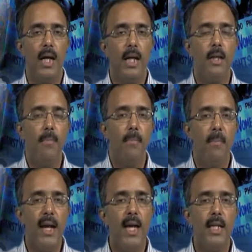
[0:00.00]
It
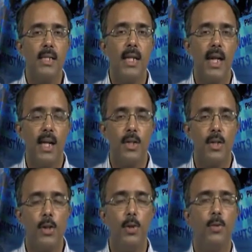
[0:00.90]
makes an
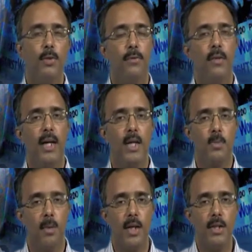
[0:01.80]
excuse for the
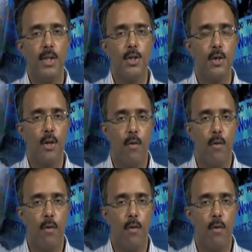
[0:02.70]
exploitation of